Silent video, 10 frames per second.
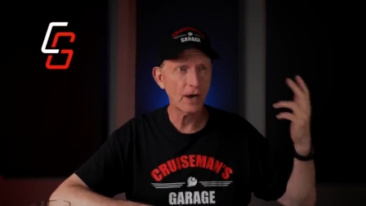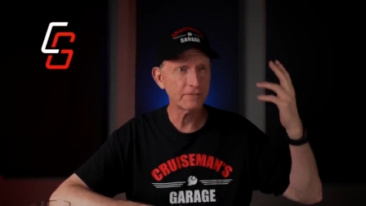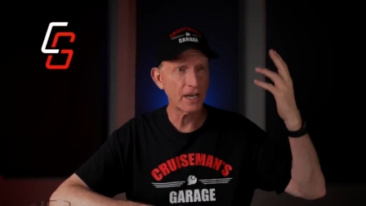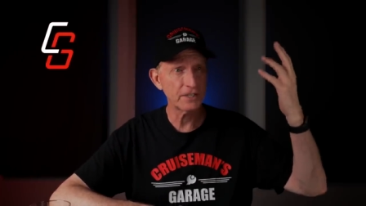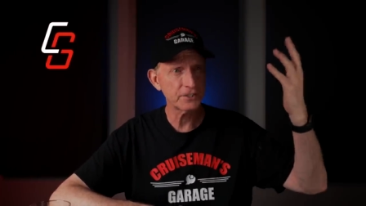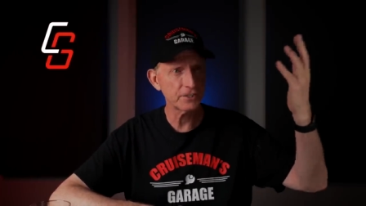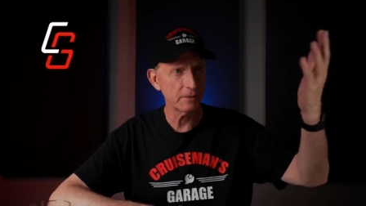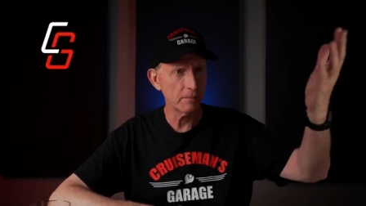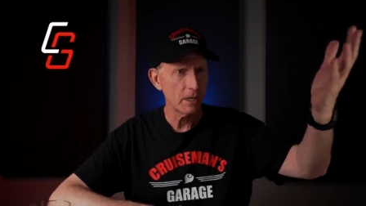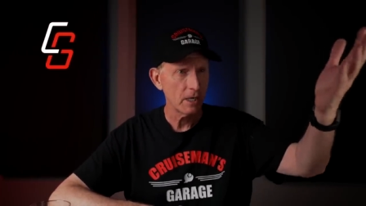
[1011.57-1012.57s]
I've got
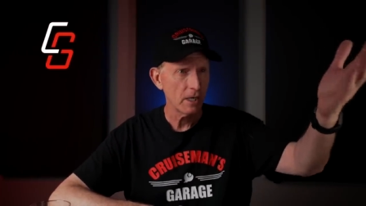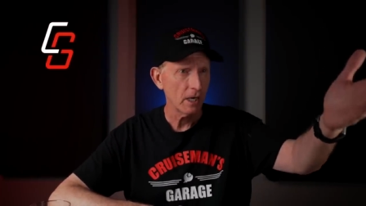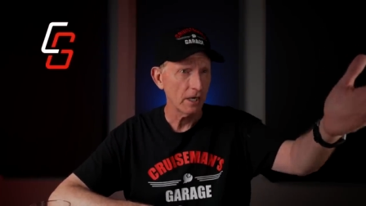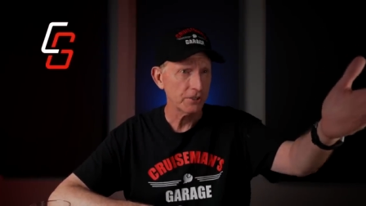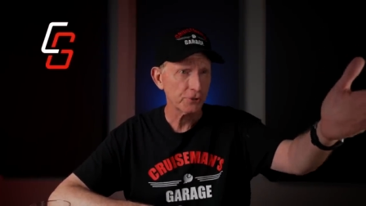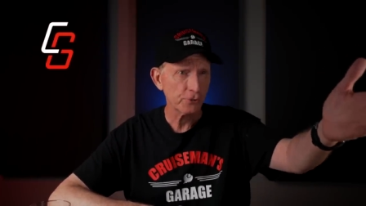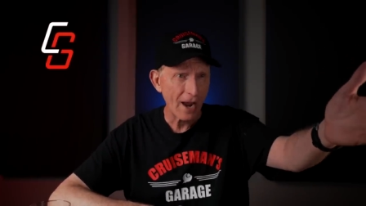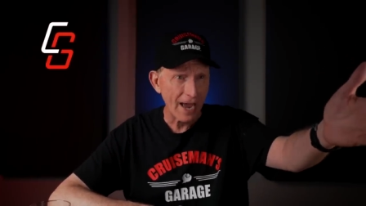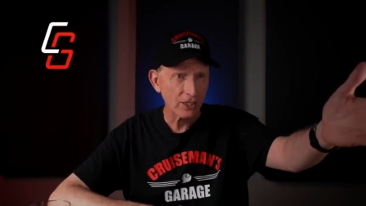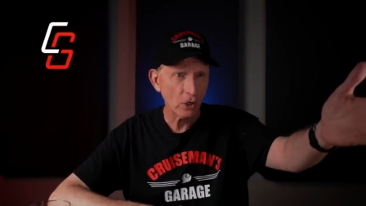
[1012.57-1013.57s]
some uh,
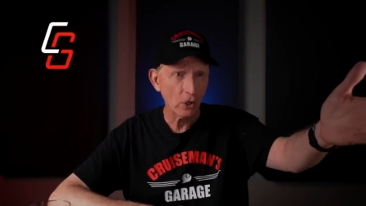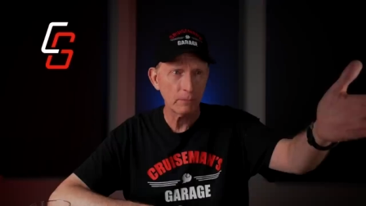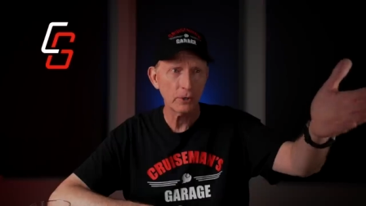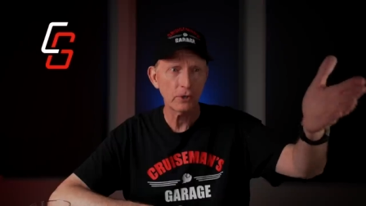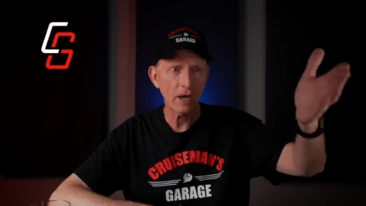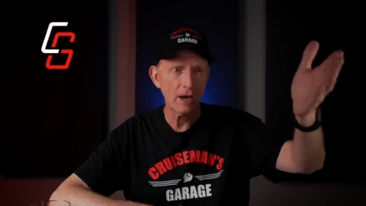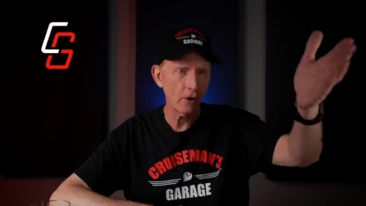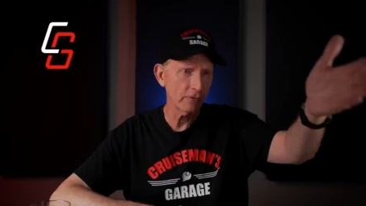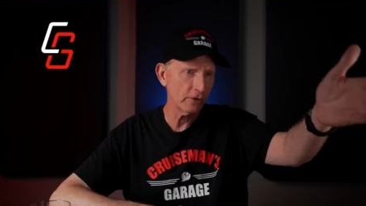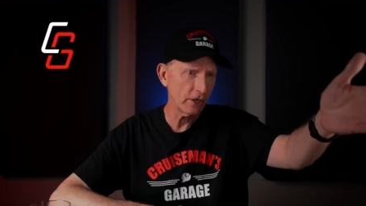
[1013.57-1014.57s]
track armor uh,
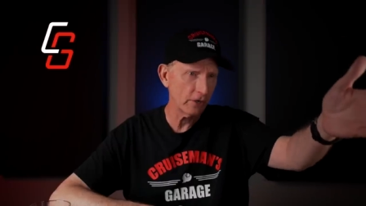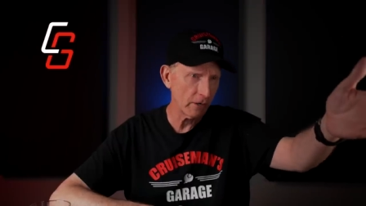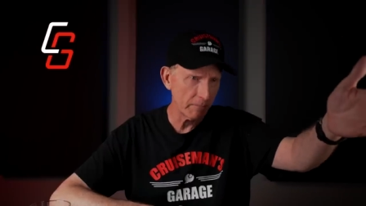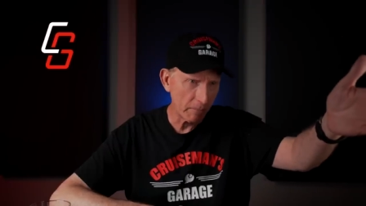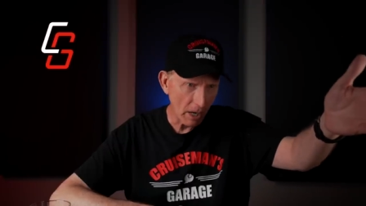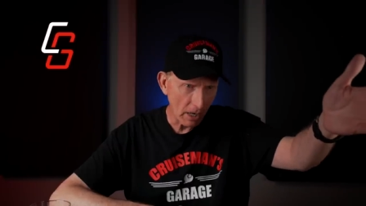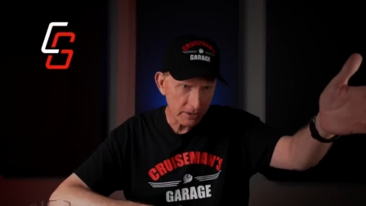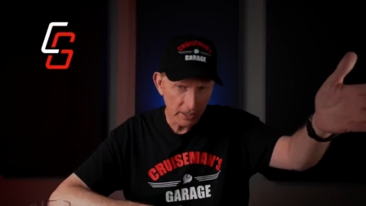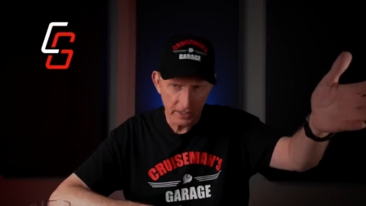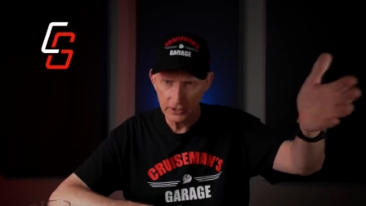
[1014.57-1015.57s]
over here in a
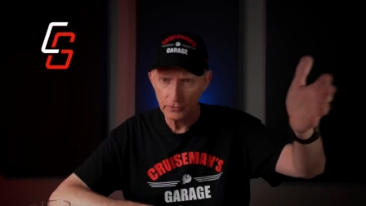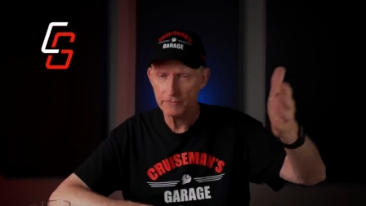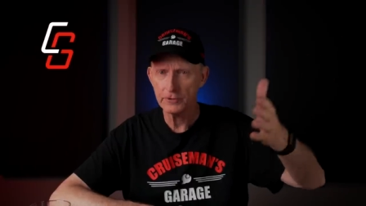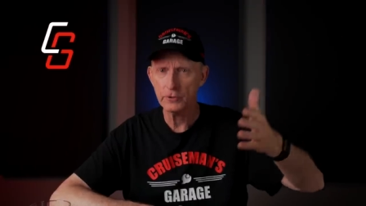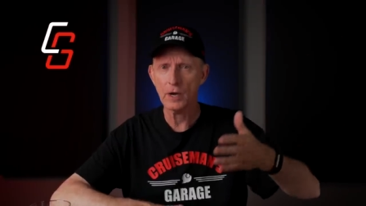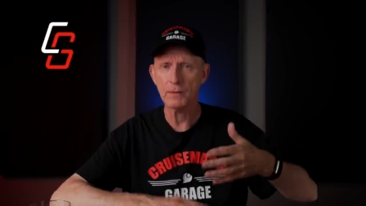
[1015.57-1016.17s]
box I need to review.